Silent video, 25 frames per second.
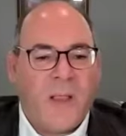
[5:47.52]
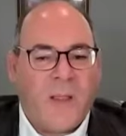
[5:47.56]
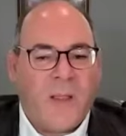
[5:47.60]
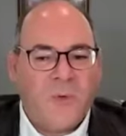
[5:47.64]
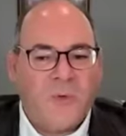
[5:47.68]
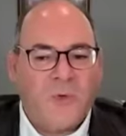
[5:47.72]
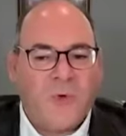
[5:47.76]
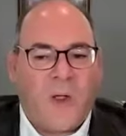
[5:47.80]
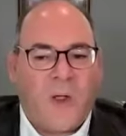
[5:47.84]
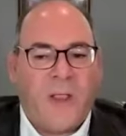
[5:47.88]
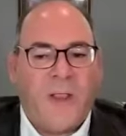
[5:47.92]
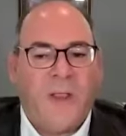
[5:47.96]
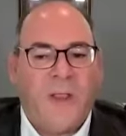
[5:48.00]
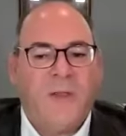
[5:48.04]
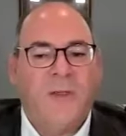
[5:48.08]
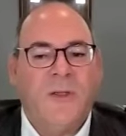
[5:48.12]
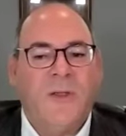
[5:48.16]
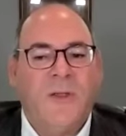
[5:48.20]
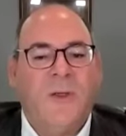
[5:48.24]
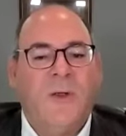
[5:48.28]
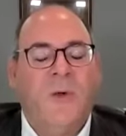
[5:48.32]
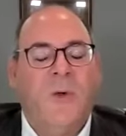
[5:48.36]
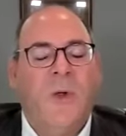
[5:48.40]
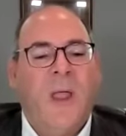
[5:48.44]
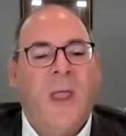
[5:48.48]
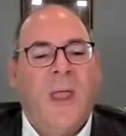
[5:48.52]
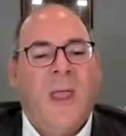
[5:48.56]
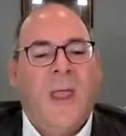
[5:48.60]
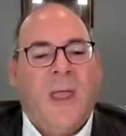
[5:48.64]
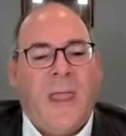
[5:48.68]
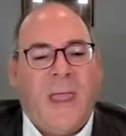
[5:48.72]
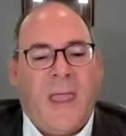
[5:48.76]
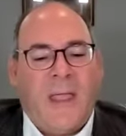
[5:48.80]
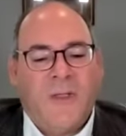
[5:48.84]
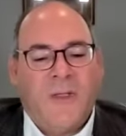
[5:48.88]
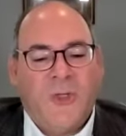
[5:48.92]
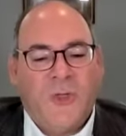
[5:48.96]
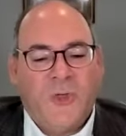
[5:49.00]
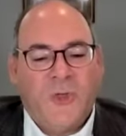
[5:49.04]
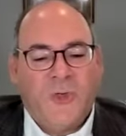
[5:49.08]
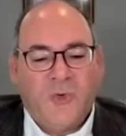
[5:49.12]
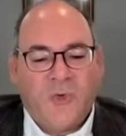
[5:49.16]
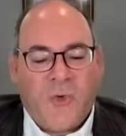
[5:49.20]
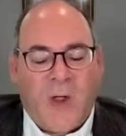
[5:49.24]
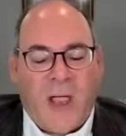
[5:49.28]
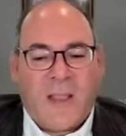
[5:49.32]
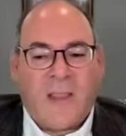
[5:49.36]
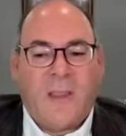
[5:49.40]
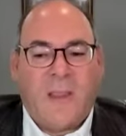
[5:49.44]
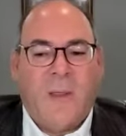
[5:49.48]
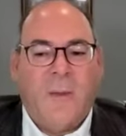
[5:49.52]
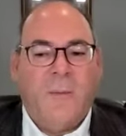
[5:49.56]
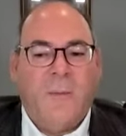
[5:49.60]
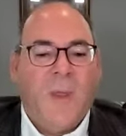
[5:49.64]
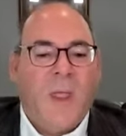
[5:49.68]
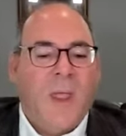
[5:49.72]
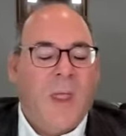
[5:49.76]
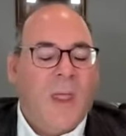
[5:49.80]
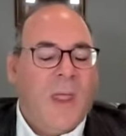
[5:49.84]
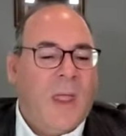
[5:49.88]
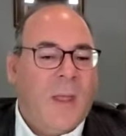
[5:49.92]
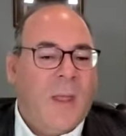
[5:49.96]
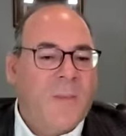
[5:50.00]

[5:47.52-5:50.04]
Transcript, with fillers: I'm trying to do and to direct them.